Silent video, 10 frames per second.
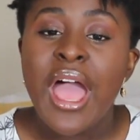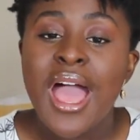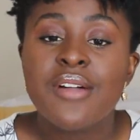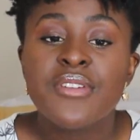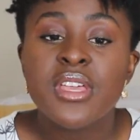
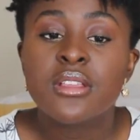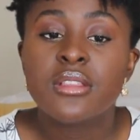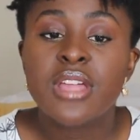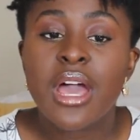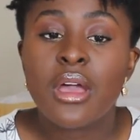
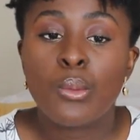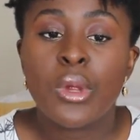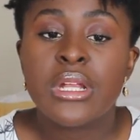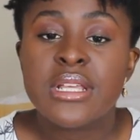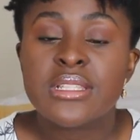having that
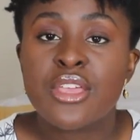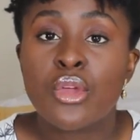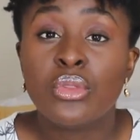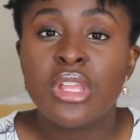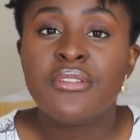awareness that
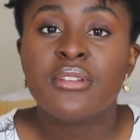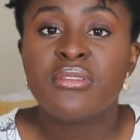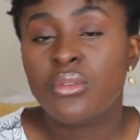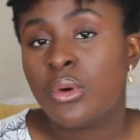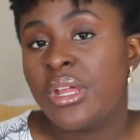you're living
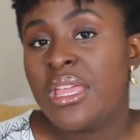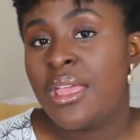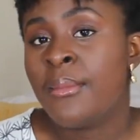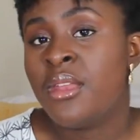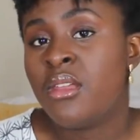for
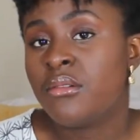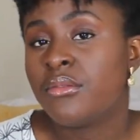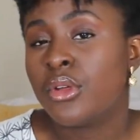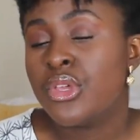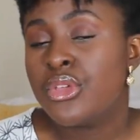him and not
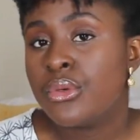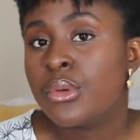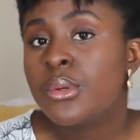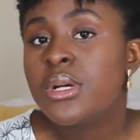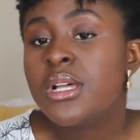for
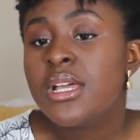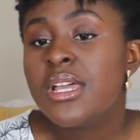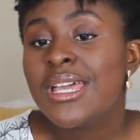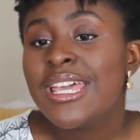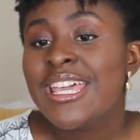you
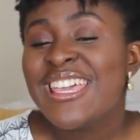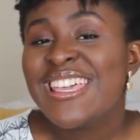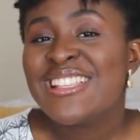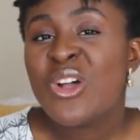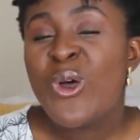
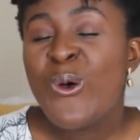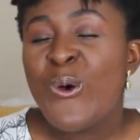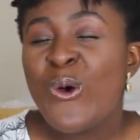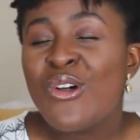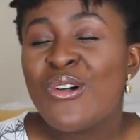is a
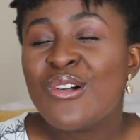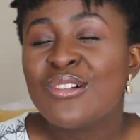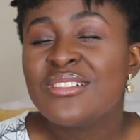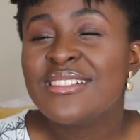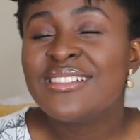
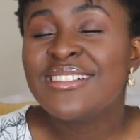whole